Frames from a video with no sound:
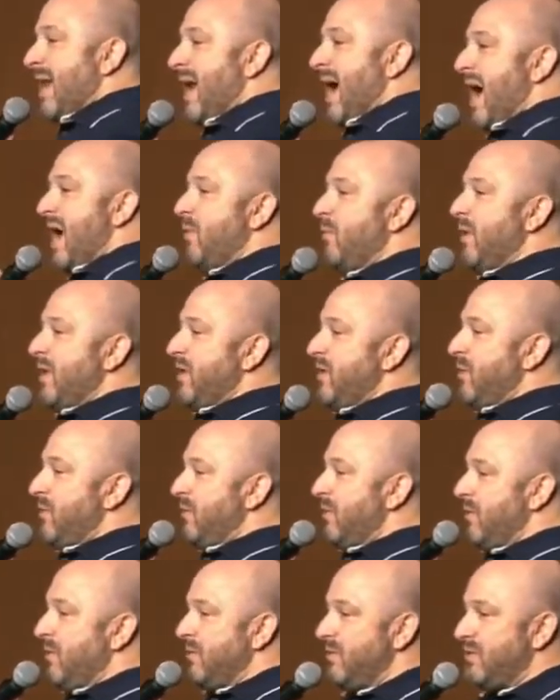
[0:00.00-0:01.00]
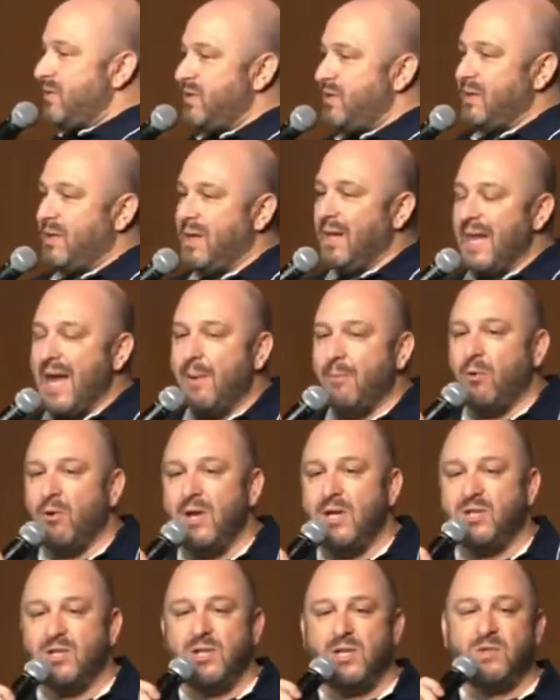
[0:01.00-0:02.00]
not I win, you lose.
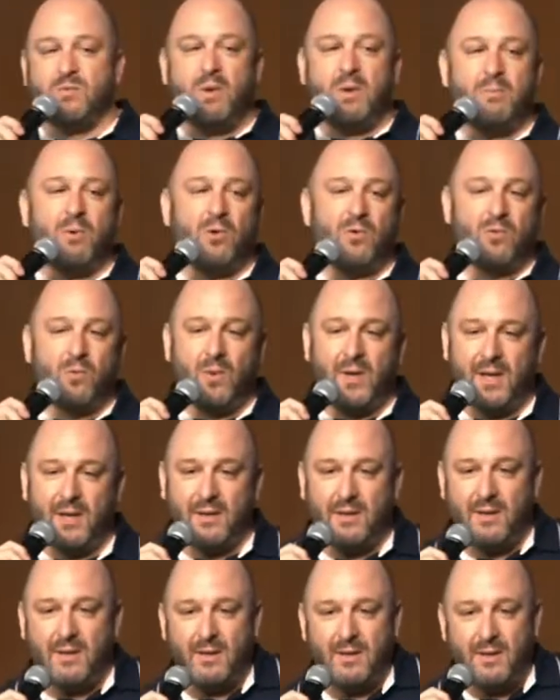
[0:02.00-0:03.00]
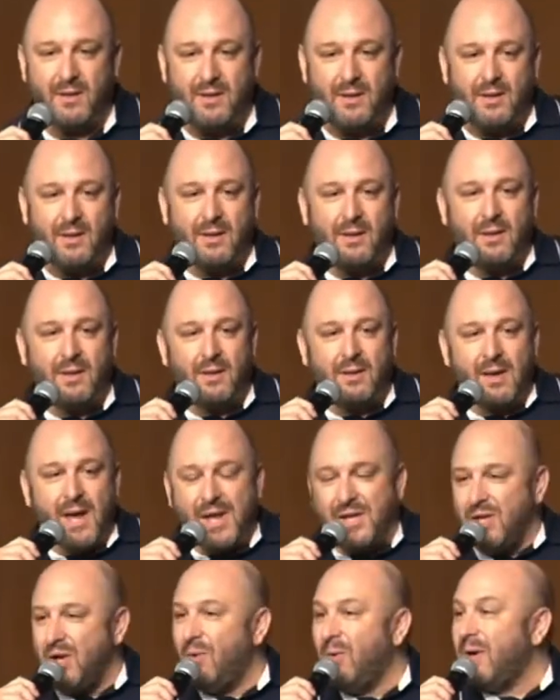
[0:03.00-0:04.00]
Collaboration is we both win.
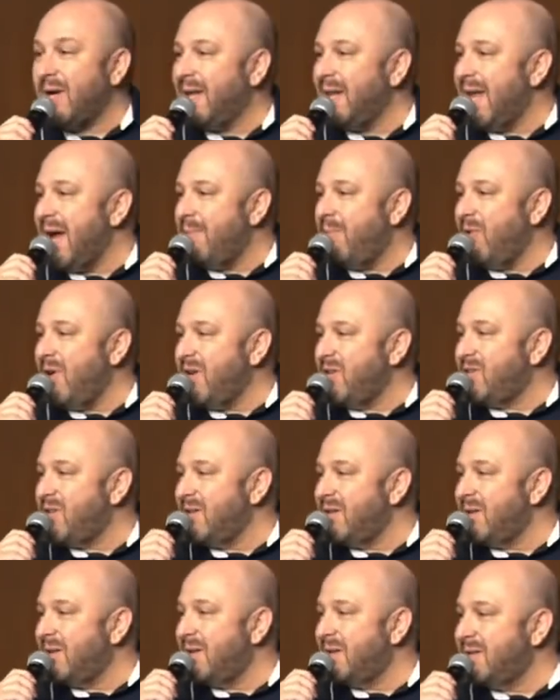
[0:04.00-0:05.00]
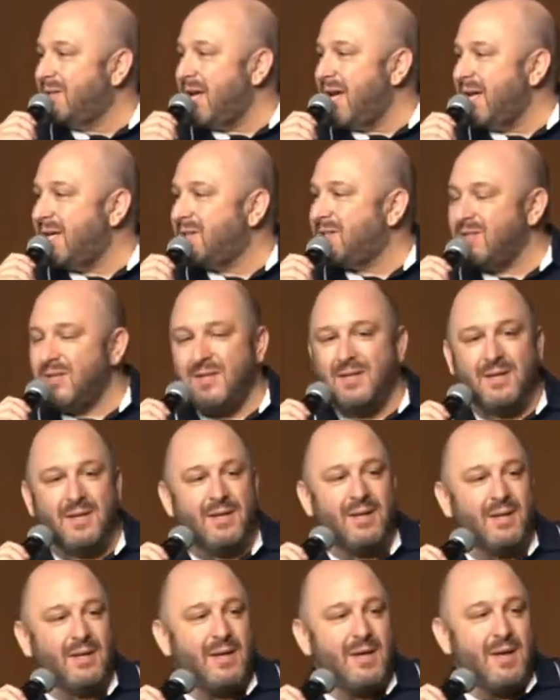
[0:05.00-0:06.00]
And you know what collaboration takes?
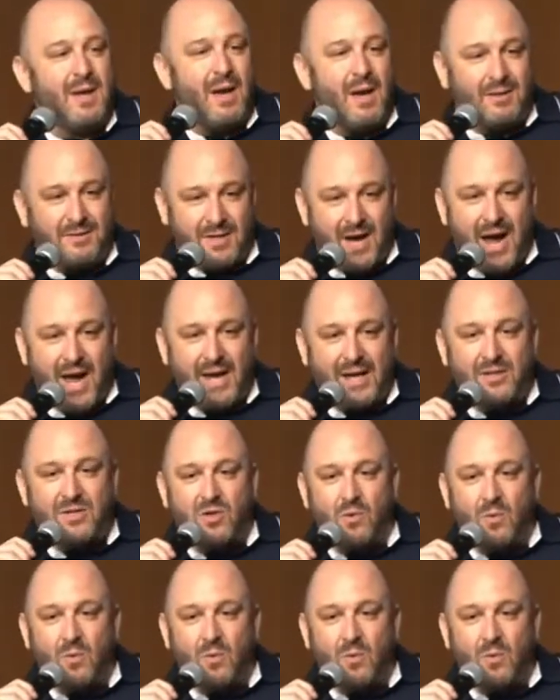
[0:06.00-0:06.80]
A dying